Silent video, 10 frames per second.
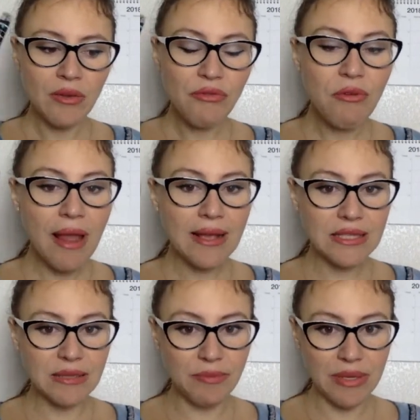
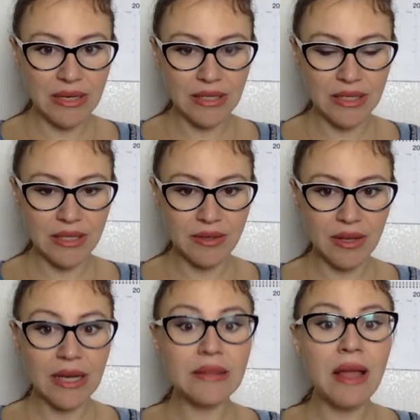Flexibility,
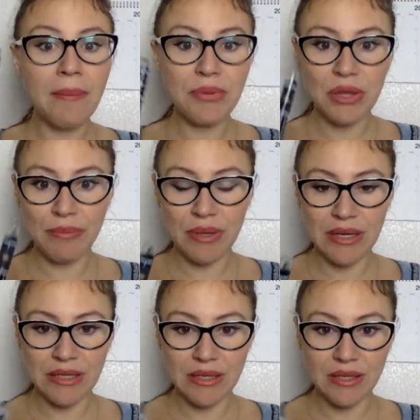
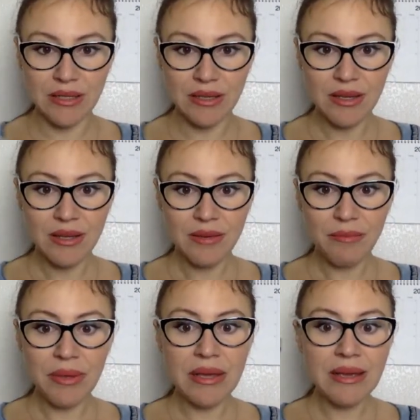adaptability,
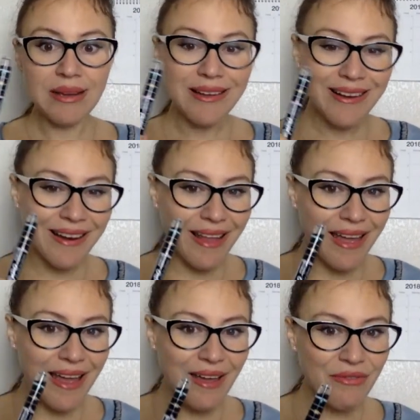being
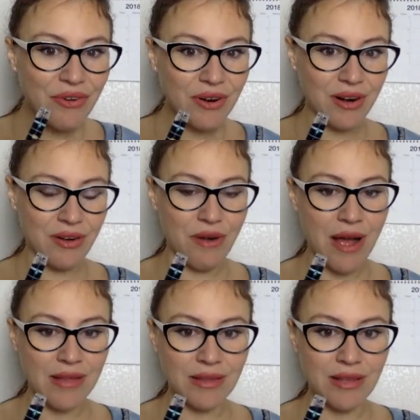clever
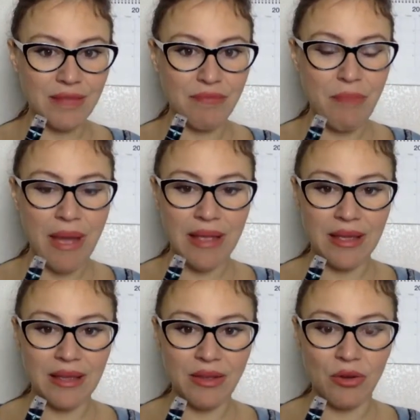rather than
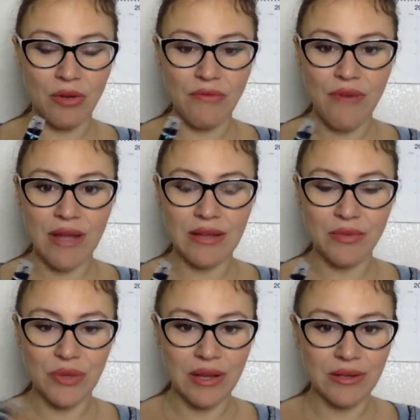banging, going fighting
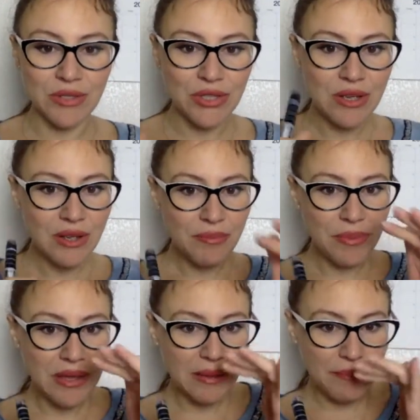with others,
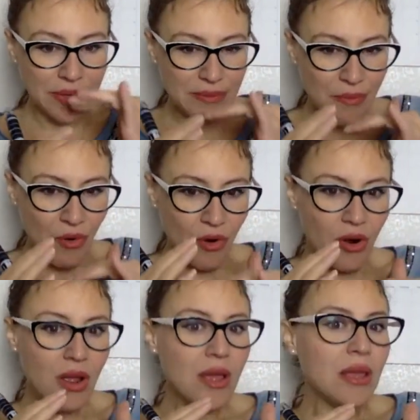being a bit more
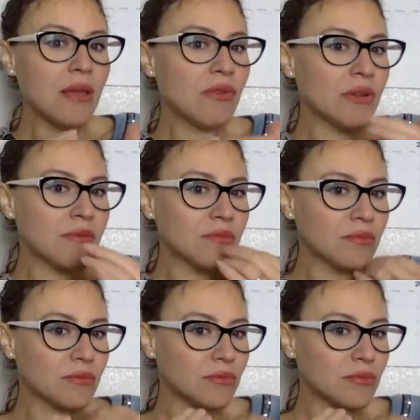even,